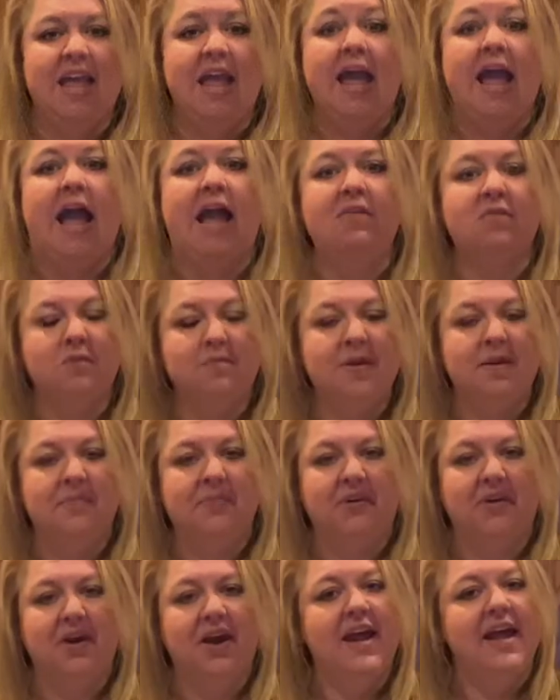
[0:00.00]
And
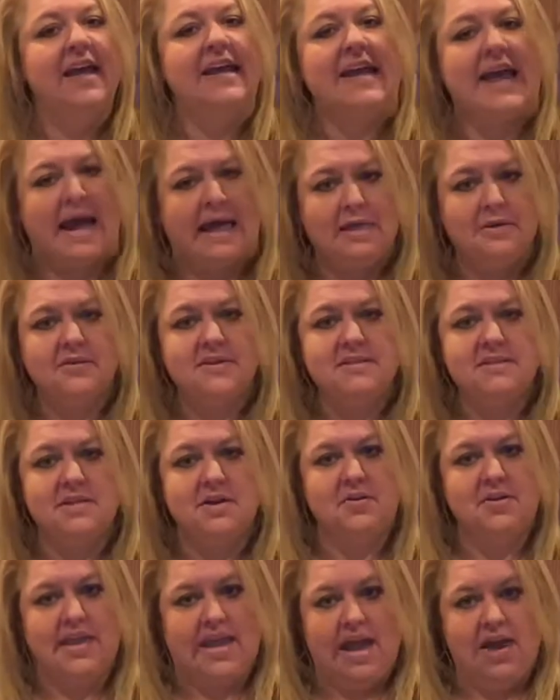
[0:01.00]
remember, calories
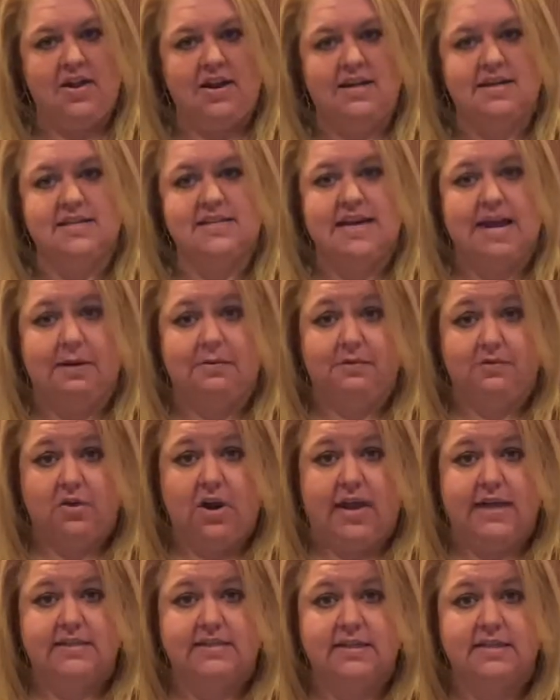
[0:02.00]
don't count in a time of
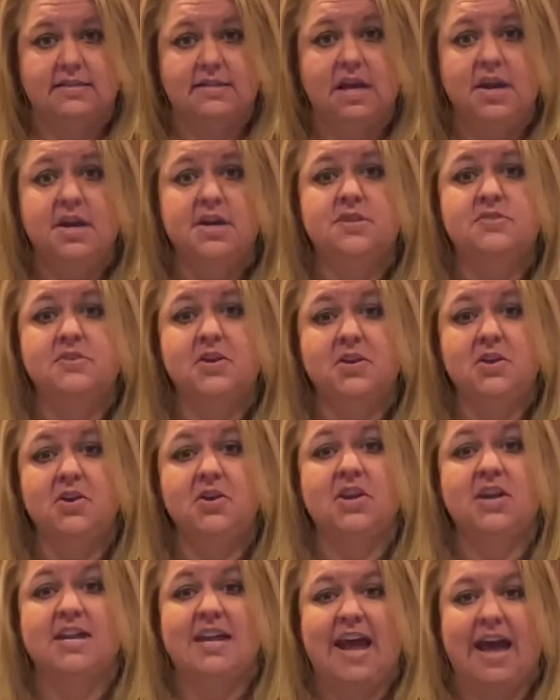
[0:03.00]
crisis, so you
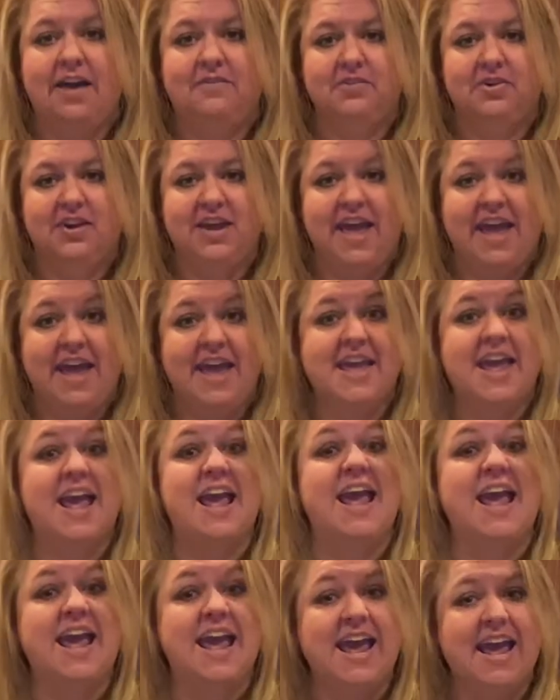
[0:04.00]
can have your cake
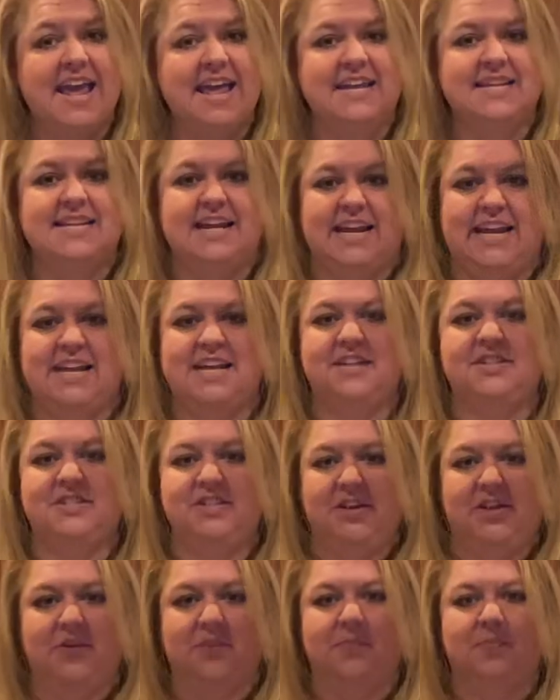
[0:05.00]
and eat it
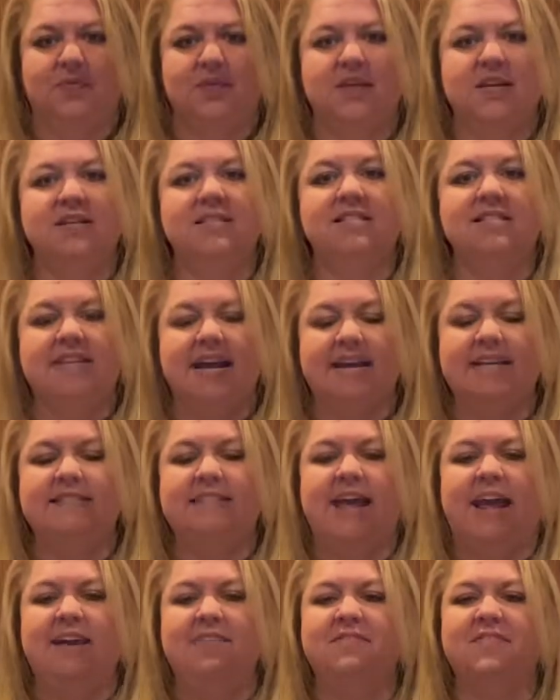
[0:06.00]
too. Stay
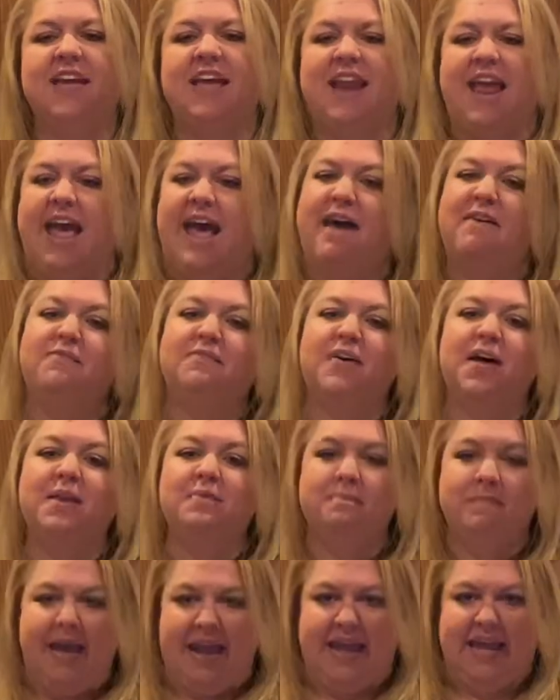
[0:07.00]
safe and have
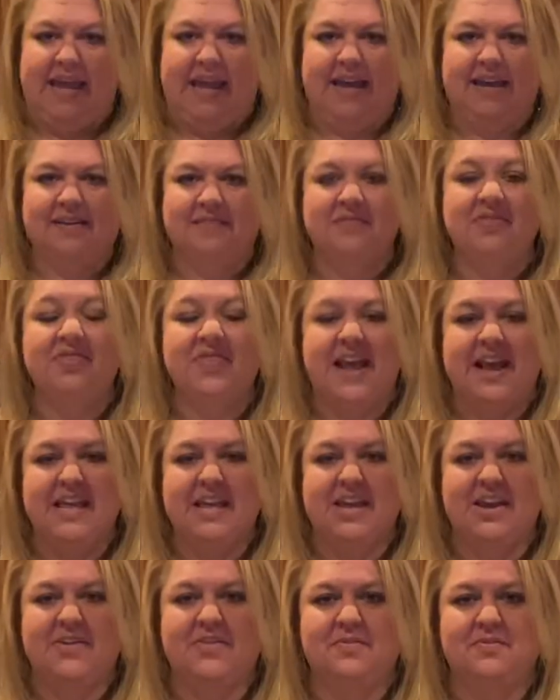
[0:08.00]
fun baking.
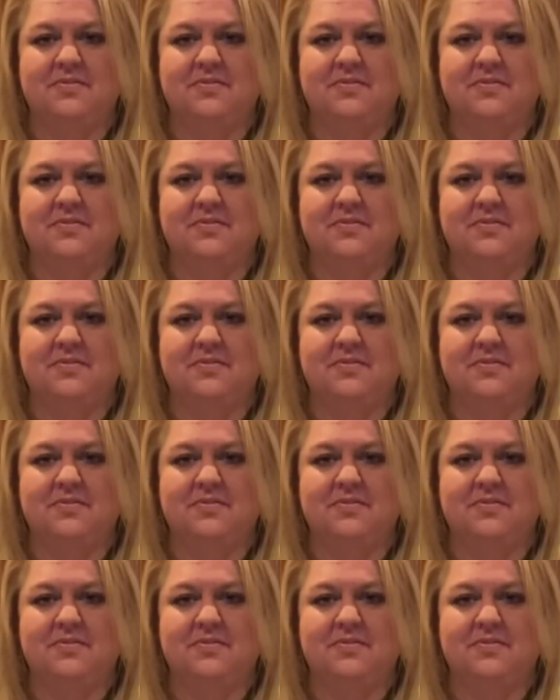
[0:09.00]
Thank you.